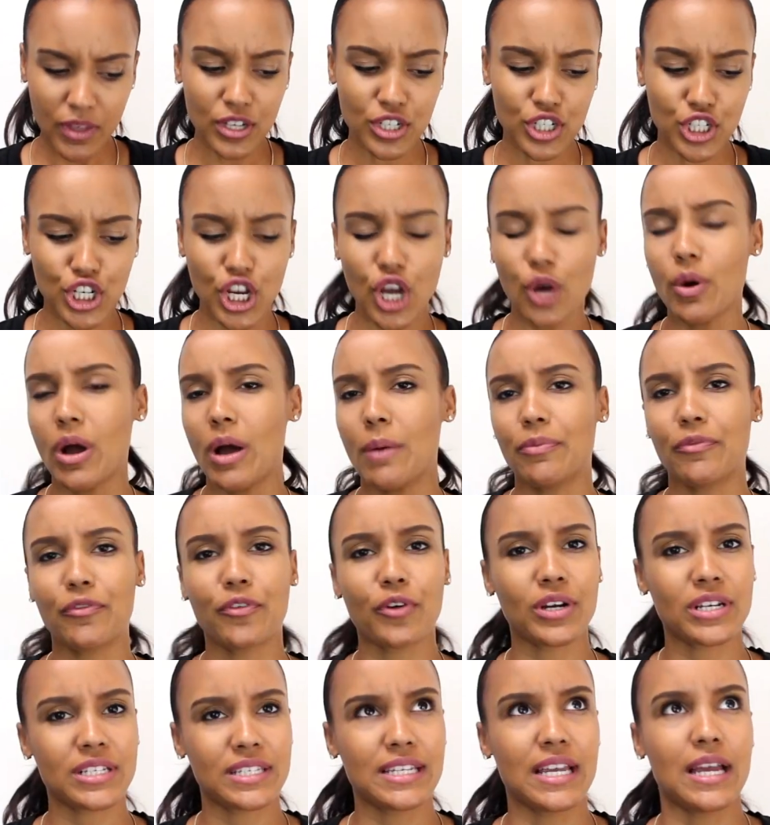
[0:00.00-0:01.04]
show up.
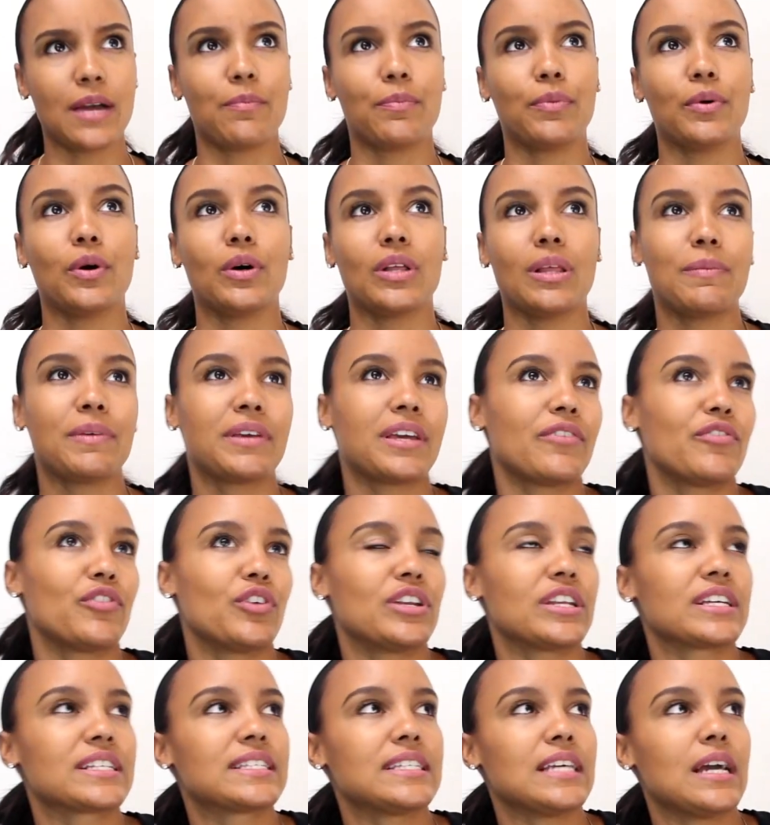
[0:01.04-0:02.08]
For example, let me give you
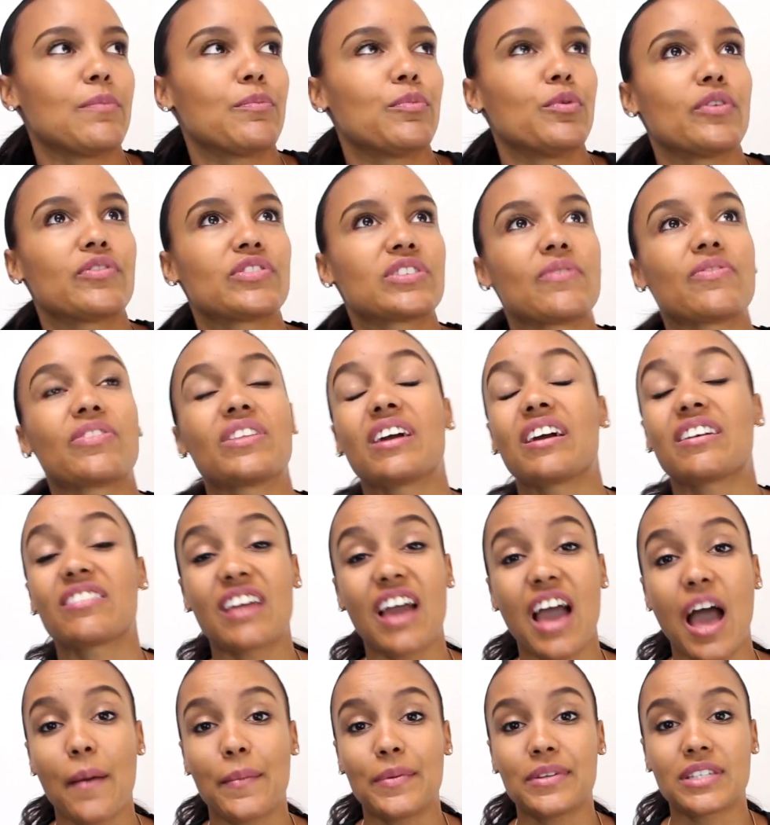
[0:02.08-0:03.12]
an example of something that
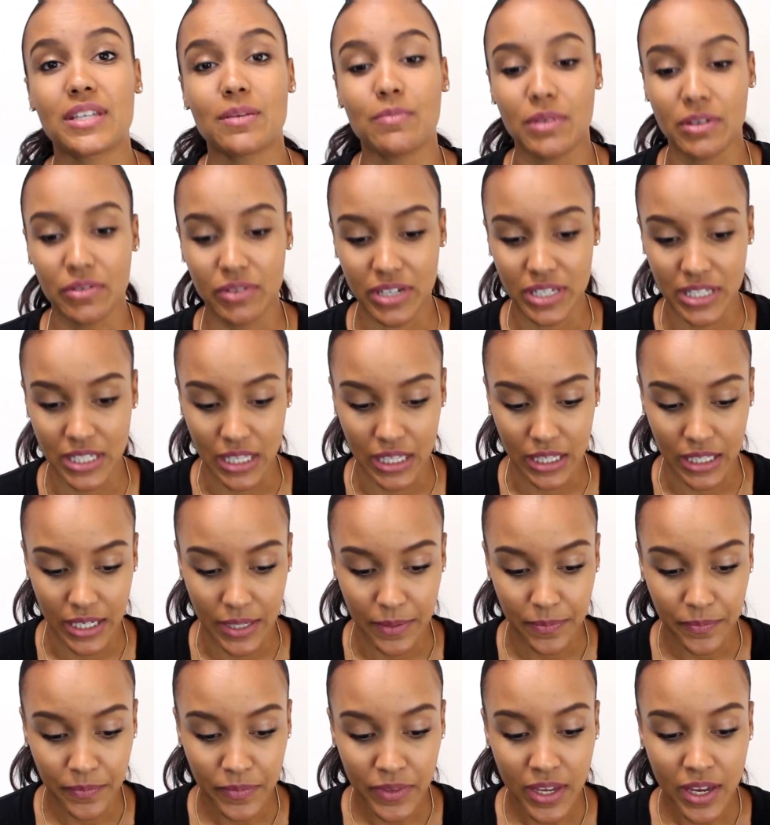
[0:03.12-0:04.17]
happened to me
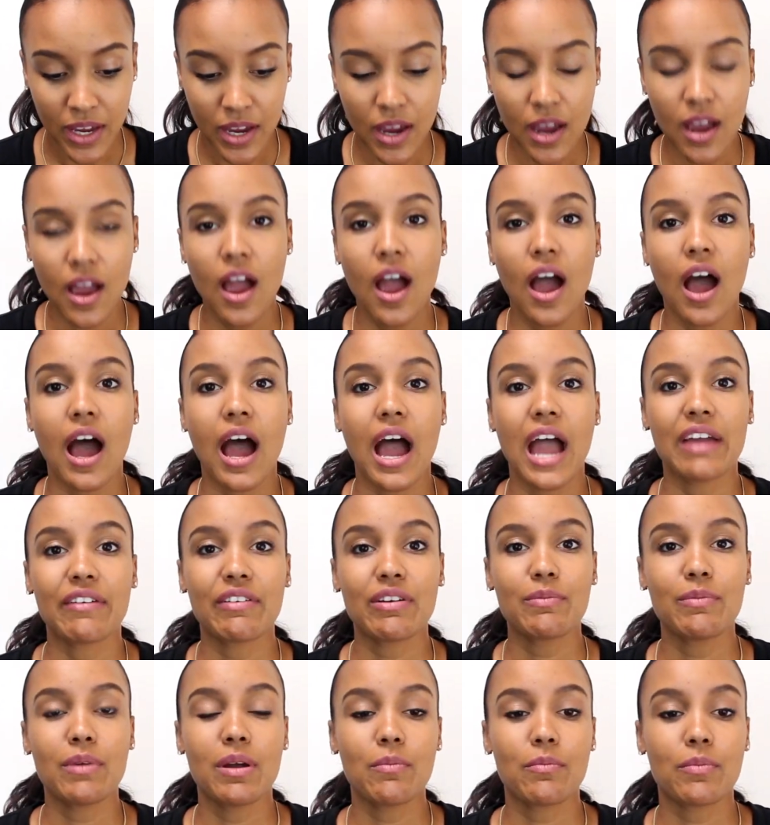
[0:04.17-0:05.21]
recently. I
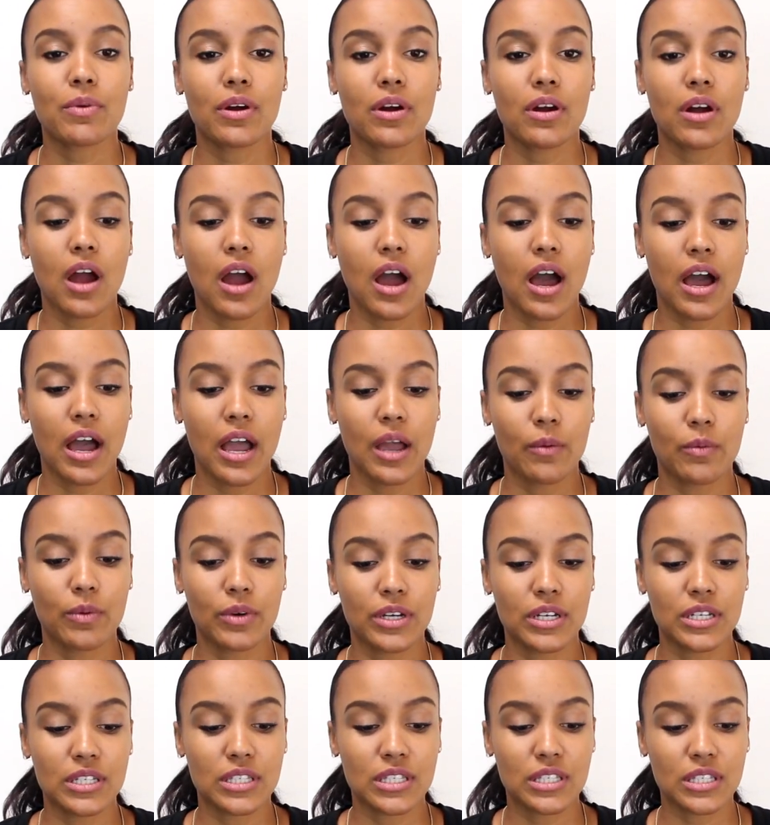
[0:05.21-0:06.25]
remember I
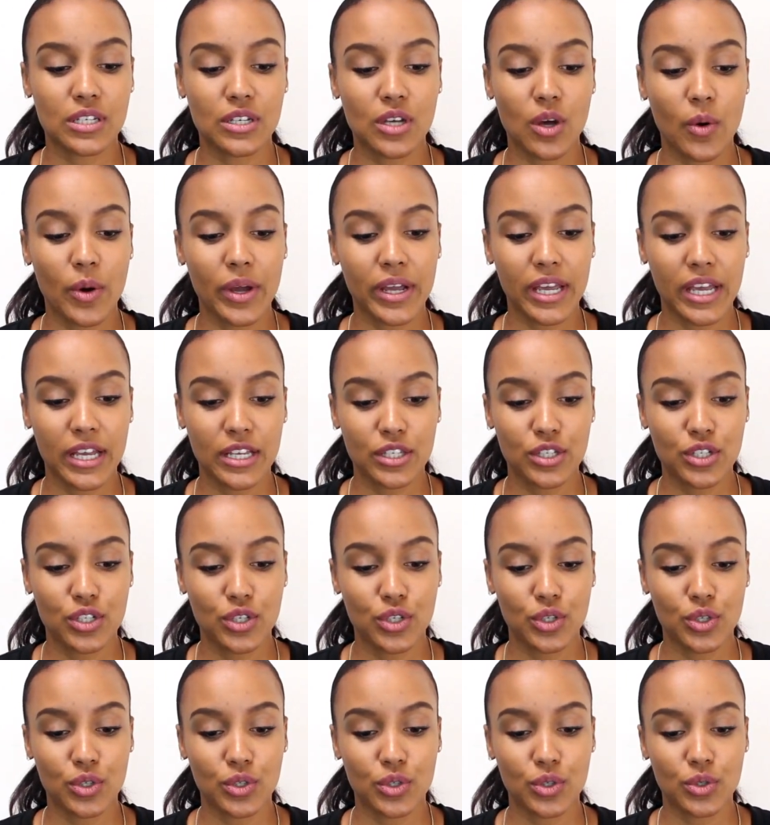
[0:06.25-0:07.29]
was going
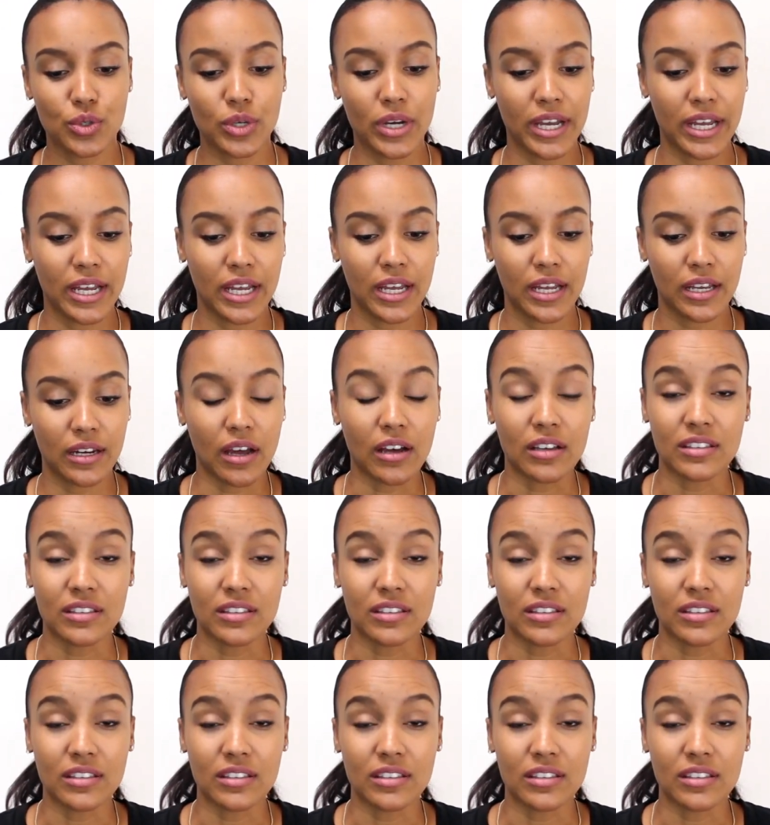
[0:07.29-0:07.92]
into an